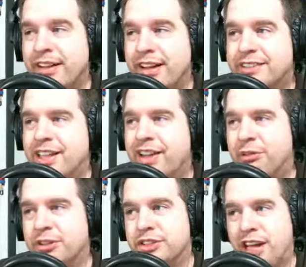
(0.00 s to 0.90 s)
It's not like
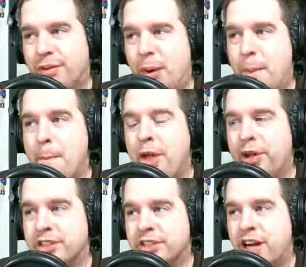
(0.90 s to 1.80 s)
we're talking about
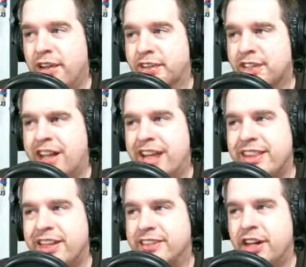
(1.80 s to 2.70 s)
millions of dollars. I
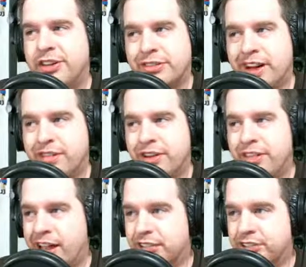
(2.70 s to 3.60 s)
think it's under
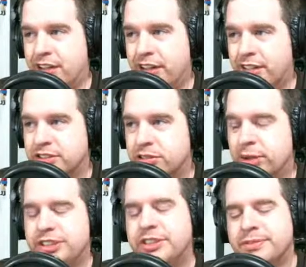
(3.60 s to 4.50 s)
$500,000,
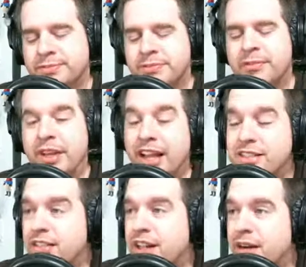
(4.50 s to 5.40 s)
which that's
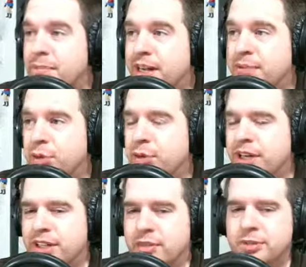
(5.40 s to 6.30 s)
still a lot of money. But when
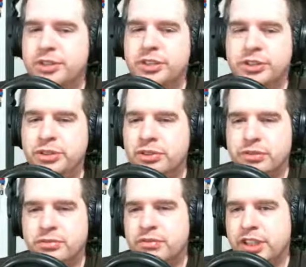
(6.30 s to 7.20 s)
it comes
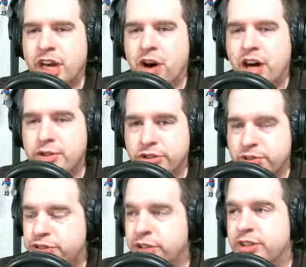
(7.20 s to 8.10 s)
to hundreds of
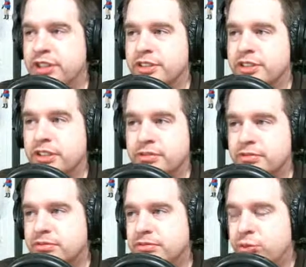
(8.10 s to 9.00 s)
students or
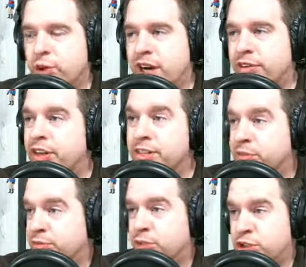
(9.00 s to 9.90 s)
whatever and
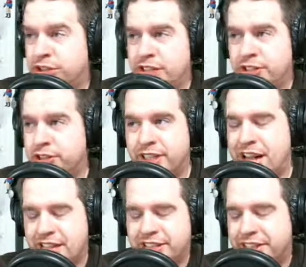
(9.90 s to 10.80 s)
teachers, that
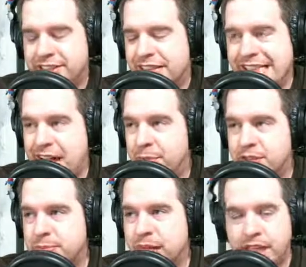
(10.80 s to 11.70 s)
actually isn't that
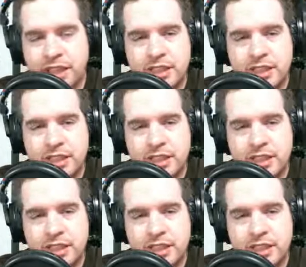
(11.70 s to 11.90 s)
much money.